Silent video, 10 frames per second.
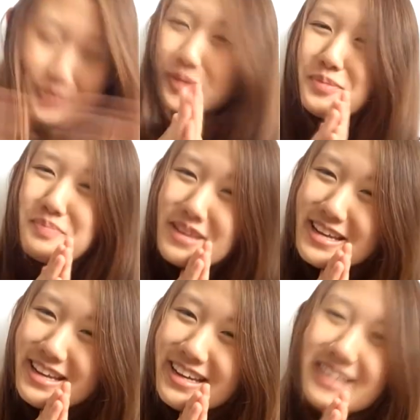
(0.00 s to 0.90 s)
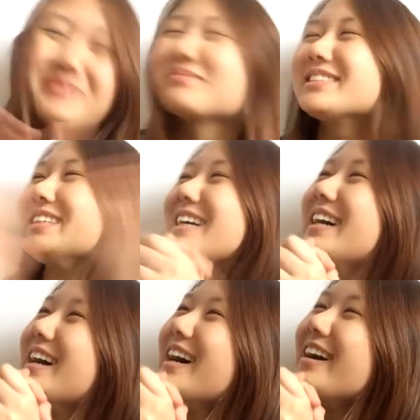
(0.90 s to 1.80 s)
Soompi!
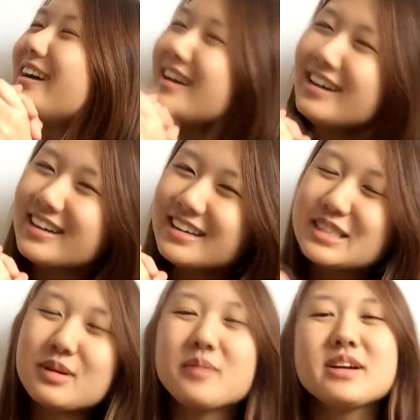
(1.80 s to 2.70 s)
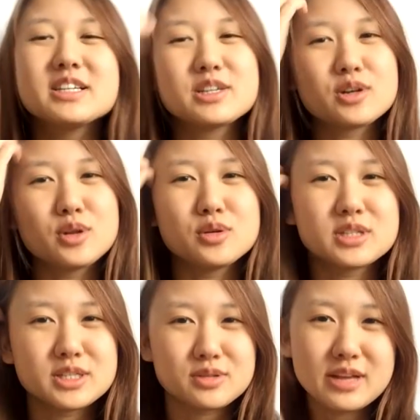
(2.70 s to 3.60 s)
It's probably because they're
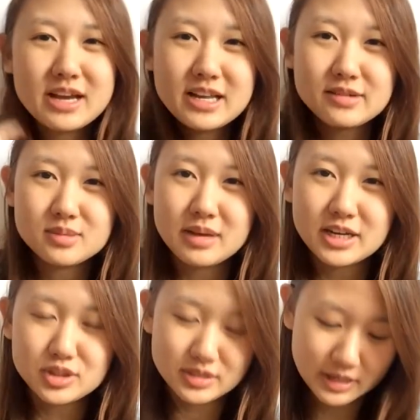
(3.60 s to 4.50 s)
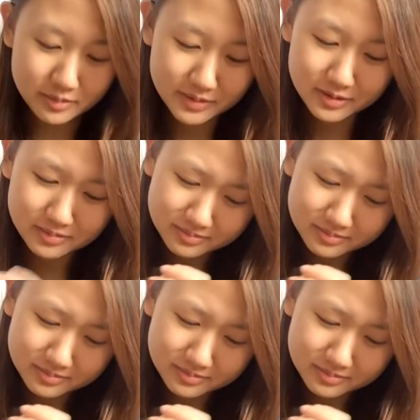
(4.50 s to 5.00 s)
closing, so they had to give some extras out, but...